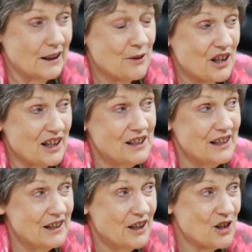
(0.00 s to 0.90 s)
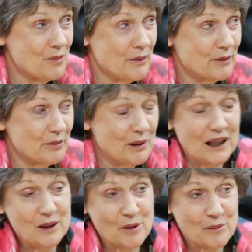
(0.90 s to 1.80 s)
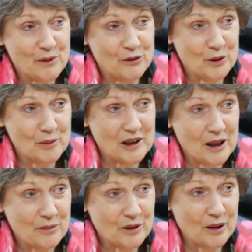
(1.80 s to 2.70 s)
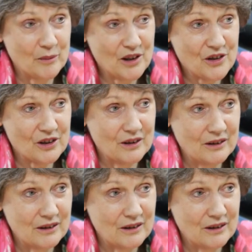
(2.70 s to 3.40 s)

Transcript: I was 18 years a member of parliament before I became prime minister,